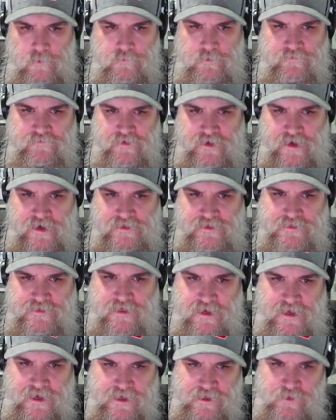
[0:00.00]
We've got,
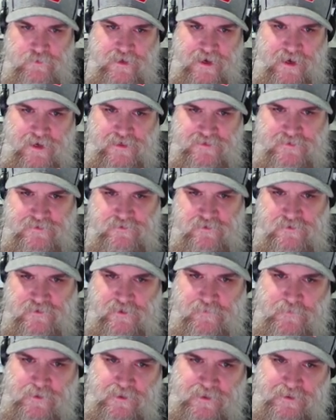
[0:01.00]
uh, hey, you guys, it's our
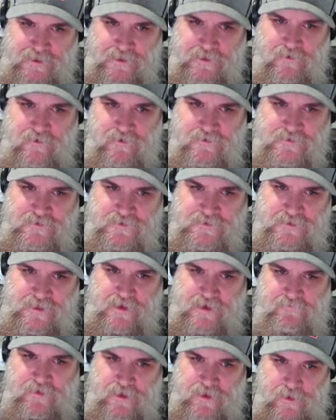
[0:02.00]
time collecting cards.
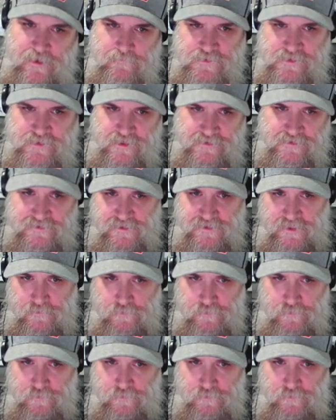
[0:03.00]
David M., Dustin and